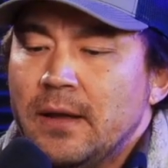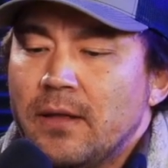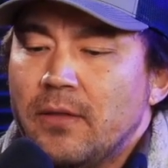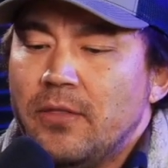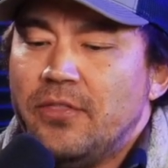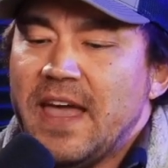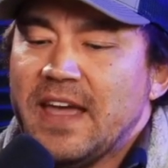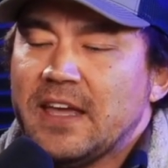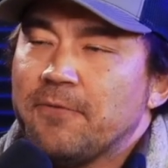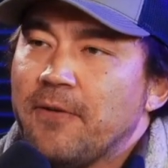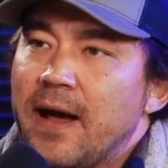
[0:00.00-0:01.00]
they
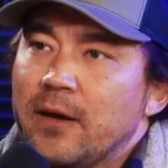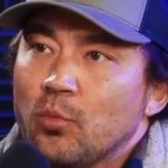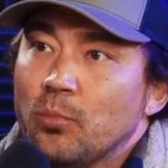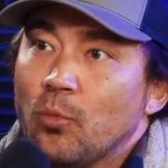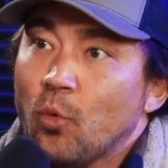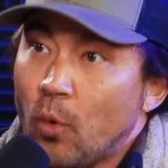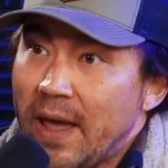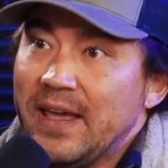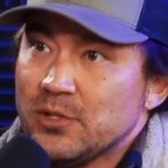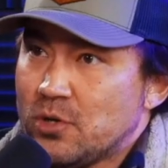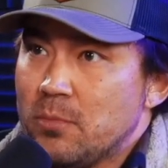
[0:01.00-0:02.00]
could find
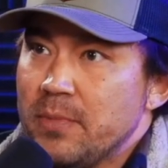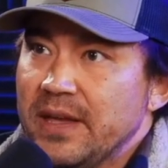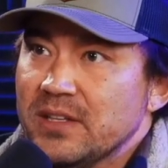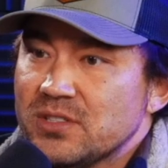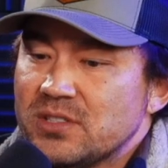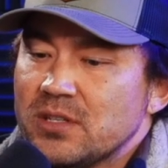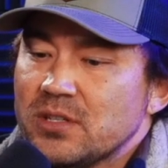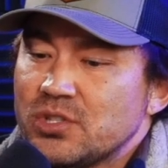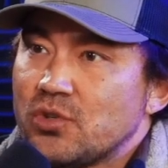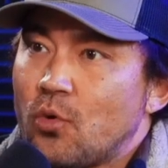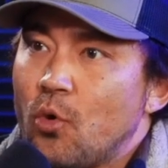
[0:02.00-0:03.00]
ways or means to
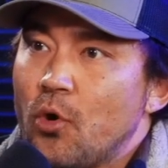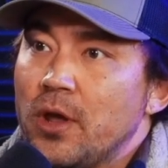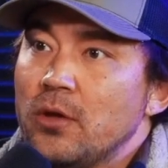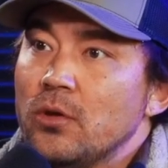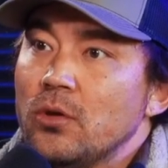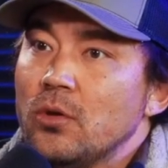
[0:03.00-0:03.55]
destroy